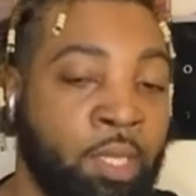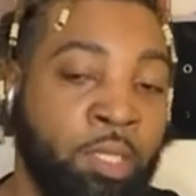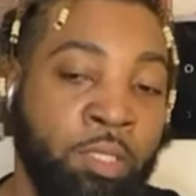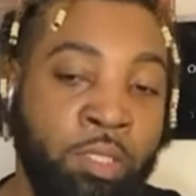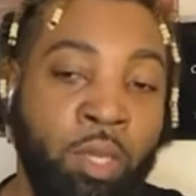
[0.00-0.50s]

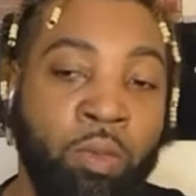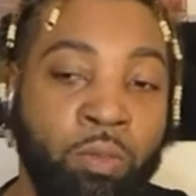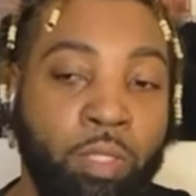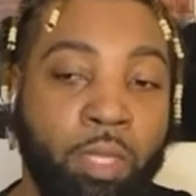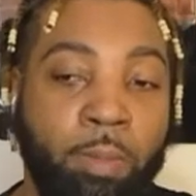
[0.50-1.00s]
So
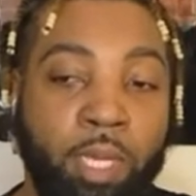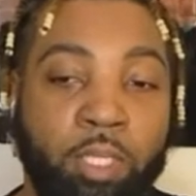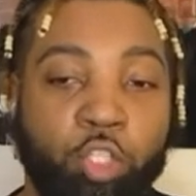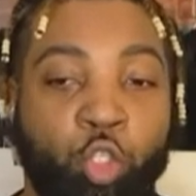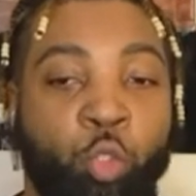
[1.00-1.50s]
to get back
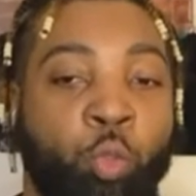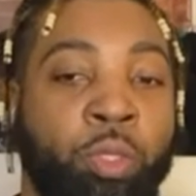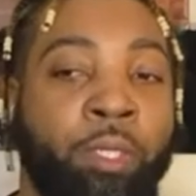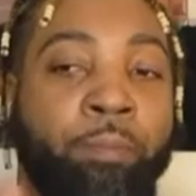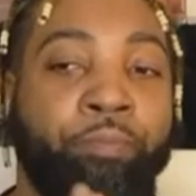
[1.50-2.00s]
into
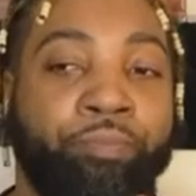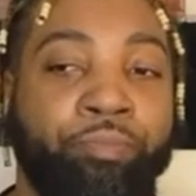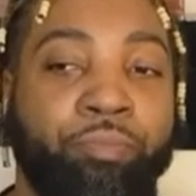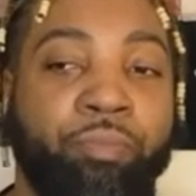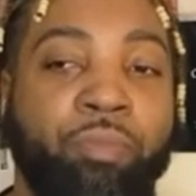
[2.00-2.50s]
it,
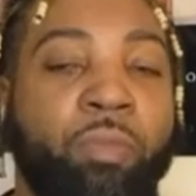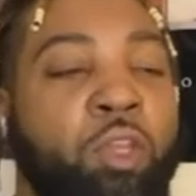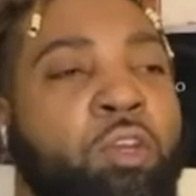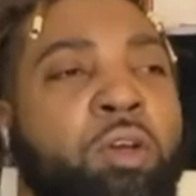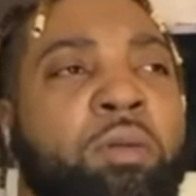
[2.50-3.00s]

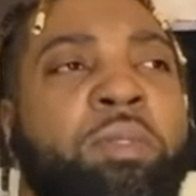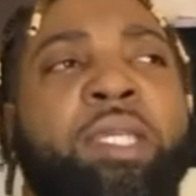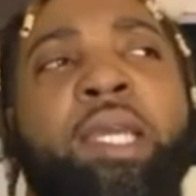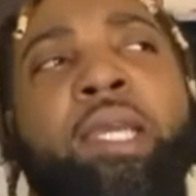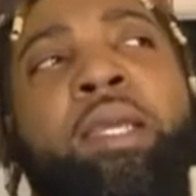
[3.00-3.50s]
you know what I'm
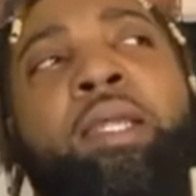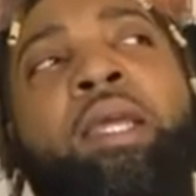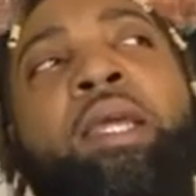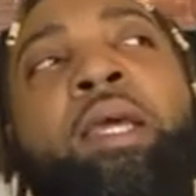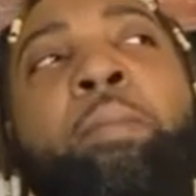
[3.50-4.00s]
saying?
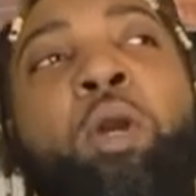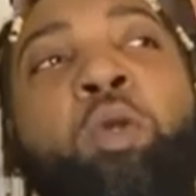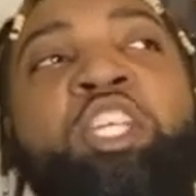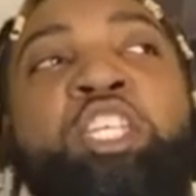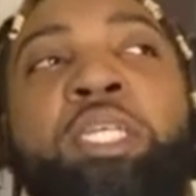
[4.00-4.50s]

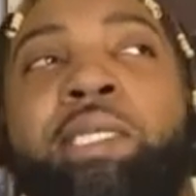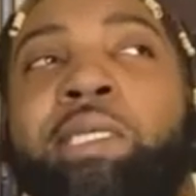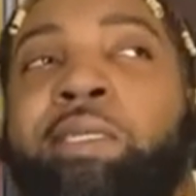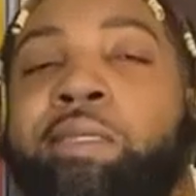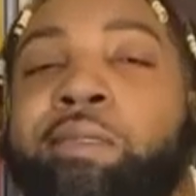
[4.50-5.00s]
Moesha
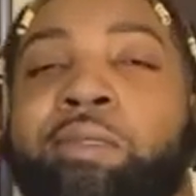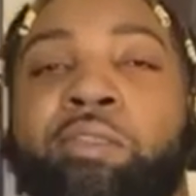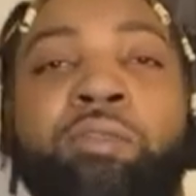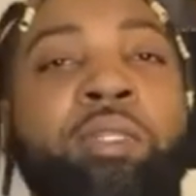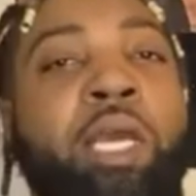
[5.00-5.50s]
ends in
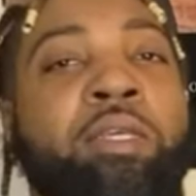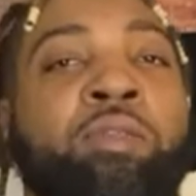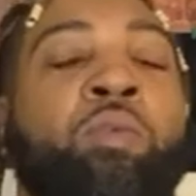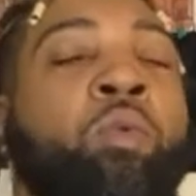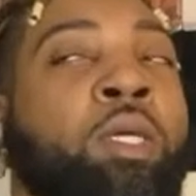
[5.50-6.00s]

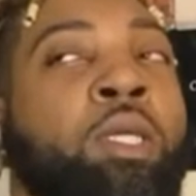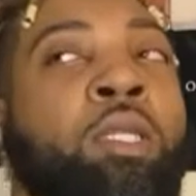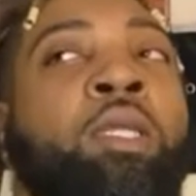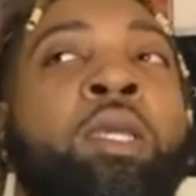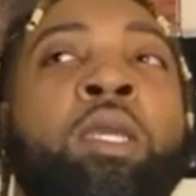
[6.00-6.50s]
2001.